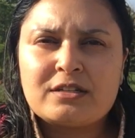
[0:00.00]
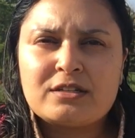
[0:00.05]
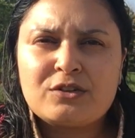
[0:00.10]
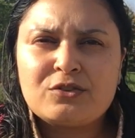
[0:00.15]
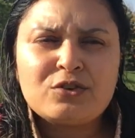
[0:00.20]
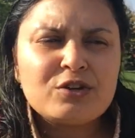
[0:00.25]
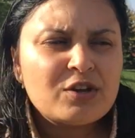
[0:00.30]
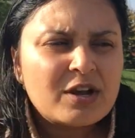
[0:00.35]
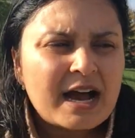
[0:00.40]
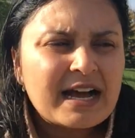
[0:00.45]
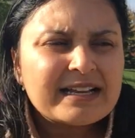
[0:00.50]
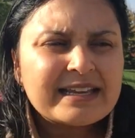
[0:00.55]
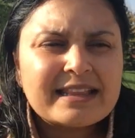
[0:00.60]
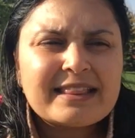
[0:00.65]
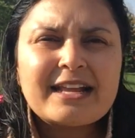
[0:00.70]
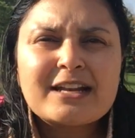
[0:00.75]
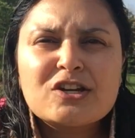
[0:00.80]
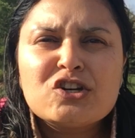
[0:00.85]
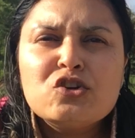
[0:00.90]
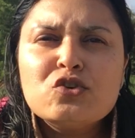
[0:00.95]
You know, you can't
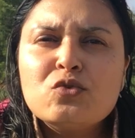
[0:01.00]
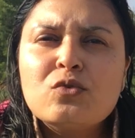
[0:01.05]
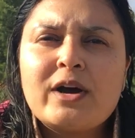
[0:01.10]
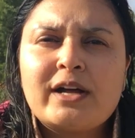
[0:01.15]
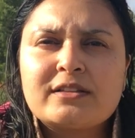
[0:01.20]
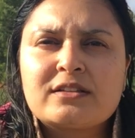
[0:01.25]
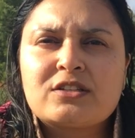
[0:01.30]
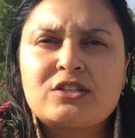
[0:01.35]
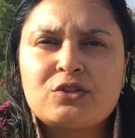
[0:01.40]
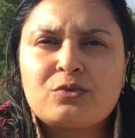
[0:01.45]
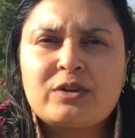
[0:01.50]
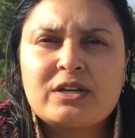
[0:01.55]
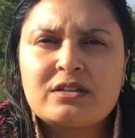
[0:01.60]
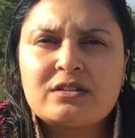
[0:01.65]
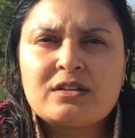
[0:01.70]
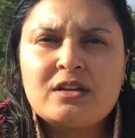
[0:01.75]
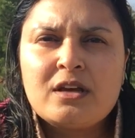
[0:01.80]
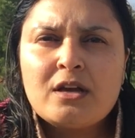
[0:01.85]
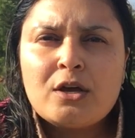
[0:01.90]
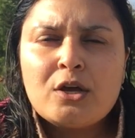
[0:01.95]
get that nuance to
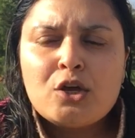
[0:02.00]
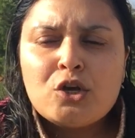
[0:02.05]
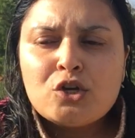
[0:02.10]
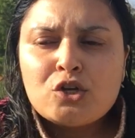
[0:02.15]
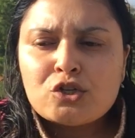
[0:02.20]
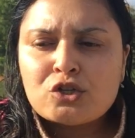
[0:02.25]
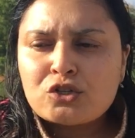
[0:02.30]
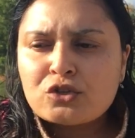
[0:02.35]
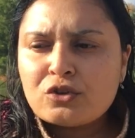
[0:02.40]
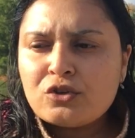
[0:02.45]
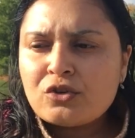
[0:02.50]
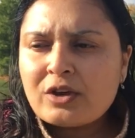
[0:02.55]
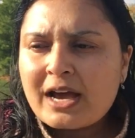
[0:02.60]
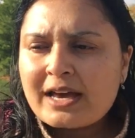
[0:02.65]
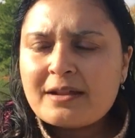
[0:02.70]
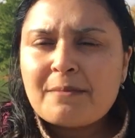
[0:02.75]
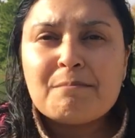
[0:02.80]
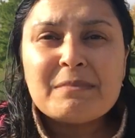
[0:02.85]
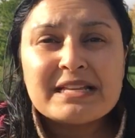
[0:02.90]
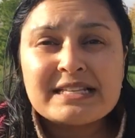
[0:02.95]
it. So you
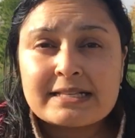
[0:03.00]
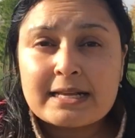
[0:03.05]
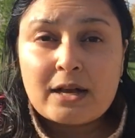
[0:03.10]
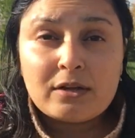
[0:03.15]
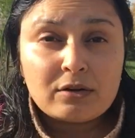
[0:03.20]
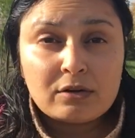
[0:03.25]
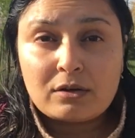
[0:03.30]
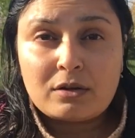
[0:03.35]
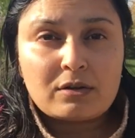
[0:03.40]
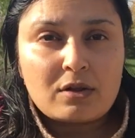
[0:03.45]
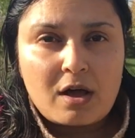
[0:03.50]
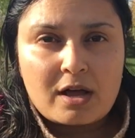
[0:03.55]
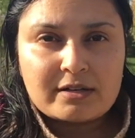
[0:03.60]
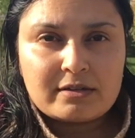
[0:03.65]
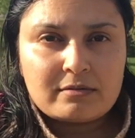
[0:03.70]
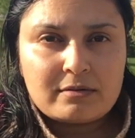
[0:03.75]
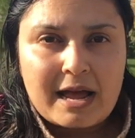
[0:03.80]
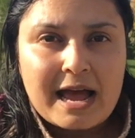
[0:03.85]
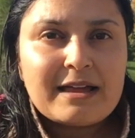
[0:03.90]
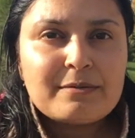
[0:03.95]
kind of miss out on a lot,
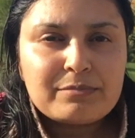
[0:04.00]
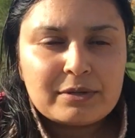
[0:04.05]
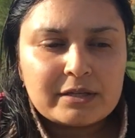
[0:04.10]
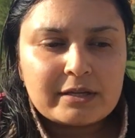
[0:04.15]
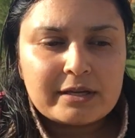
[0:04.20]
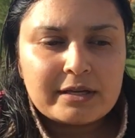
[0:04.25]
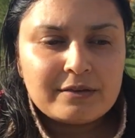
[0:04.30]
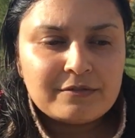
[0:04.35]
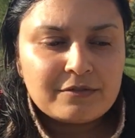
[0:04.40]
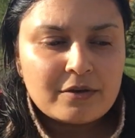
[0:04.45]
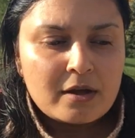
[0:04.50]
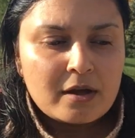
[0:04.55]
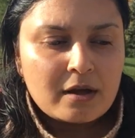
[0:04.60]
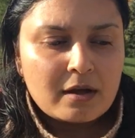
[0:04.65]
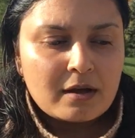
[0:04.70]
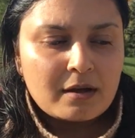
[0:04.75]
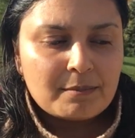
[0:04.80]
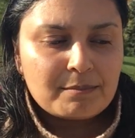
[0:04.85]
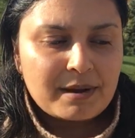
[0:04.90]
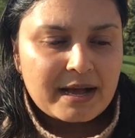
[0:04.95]
I believe,
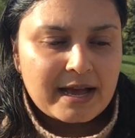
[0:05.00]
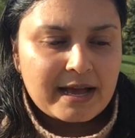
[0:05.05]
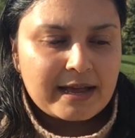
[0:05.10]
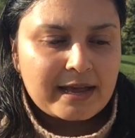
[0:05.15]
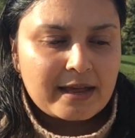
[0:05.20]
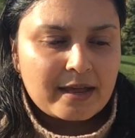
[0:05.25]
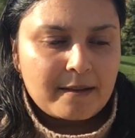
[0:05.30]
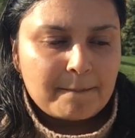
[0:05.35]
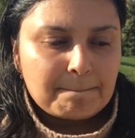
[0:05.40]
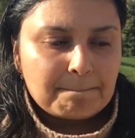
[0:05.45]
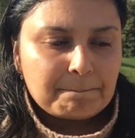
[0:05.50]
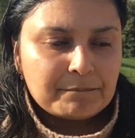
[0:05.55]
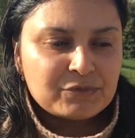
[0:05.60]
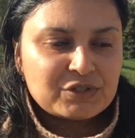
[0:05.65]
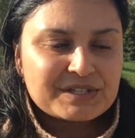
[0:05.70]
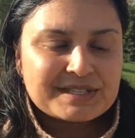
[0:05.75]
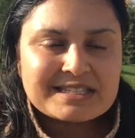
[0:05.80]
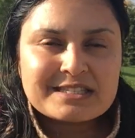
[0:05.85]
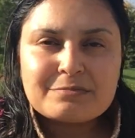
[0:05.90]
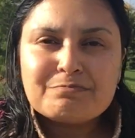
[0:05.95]
by
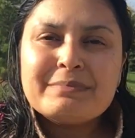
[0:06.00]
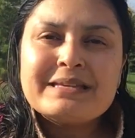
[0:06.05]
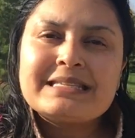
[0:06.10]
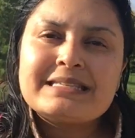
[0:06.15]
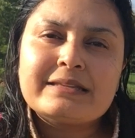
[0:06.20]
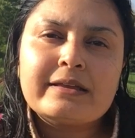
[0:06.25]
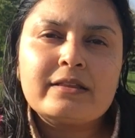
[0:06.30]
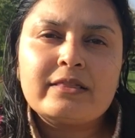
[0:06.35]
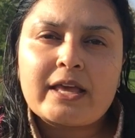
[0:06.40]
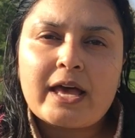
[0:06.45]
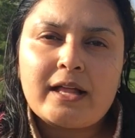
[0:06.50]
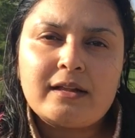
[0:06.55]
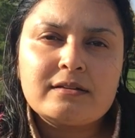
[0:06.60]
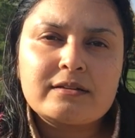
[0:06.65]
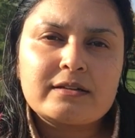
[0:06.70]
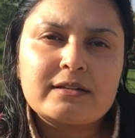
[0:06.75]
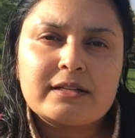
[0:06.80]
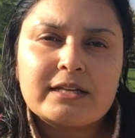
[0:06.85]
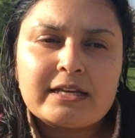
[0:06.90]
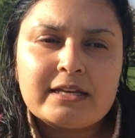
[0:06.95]
dismissing the
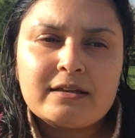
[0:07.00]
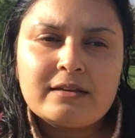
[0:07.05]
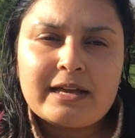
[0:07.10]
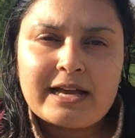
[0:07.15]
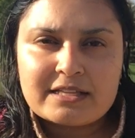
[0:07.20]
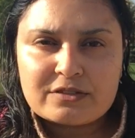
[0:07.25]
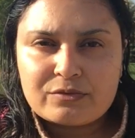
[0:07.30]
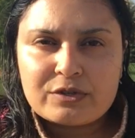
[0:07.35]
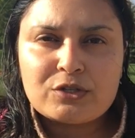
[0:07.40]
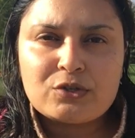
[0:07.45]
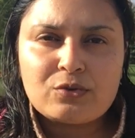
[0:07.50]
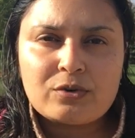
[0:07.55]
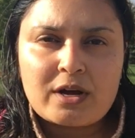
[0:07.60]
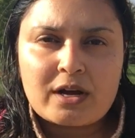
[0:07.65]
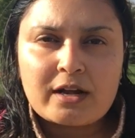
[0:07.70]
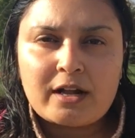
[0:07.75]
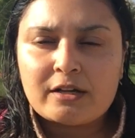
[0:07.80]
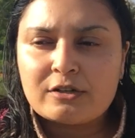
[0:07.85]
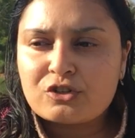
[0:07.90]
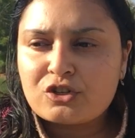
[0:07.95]
elderly, as we do in
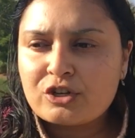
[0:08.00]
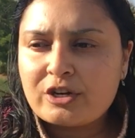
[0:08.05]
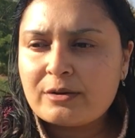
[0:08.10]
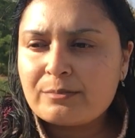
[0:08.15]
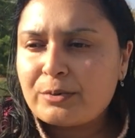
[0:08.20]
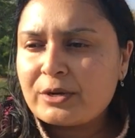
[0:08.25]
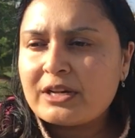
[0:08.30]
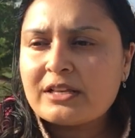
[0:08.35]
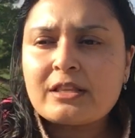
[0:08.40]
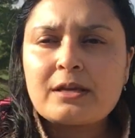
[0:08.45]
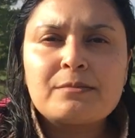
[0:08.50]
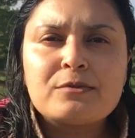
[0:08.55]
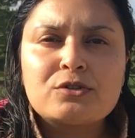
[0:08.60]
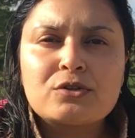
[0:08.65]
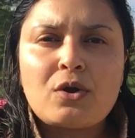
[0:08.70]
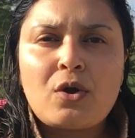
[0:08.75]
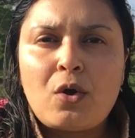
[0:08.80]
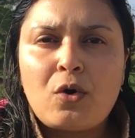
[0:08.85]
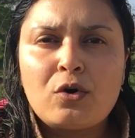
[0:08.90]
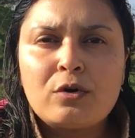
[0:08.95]
our culture, and putting them
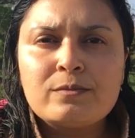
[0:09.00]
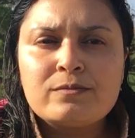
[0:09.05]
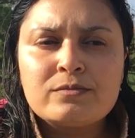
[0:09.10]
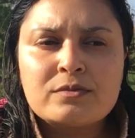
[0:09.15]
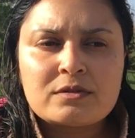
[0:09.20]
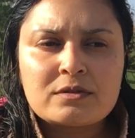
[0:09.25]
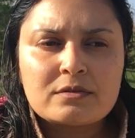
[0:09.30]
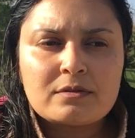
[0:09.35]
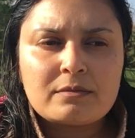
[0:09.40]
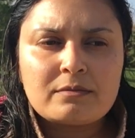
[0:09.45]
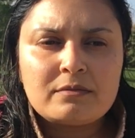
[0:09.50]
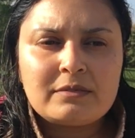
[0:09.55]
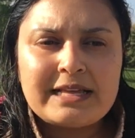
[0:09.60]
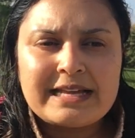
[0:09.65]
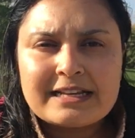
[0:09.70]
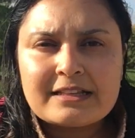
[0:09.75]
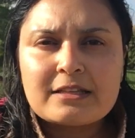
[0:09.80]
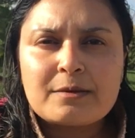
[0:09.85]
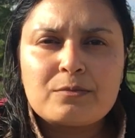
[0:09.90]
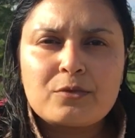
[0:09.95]
into homes,
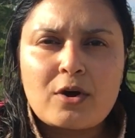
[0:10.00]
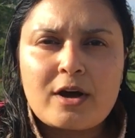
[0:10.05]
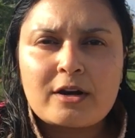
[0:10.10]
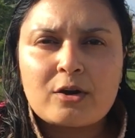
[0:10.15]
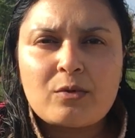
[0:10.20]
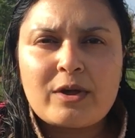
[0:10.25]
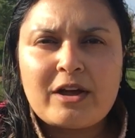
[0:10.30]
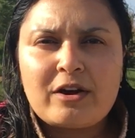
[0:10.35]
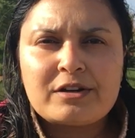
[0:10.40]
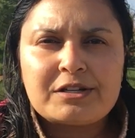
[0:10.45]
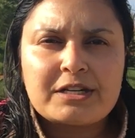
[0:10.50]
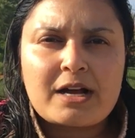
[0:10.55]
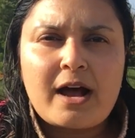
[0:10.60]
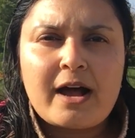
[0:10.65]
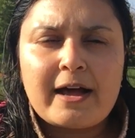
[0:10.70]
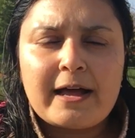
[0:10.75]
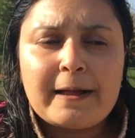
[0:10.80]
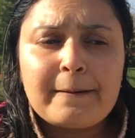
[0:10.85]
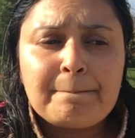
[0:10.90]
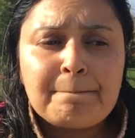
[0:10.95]
letting them rot away or
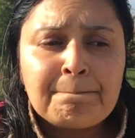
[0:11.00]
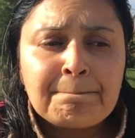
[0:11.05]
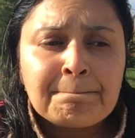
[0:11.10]
die.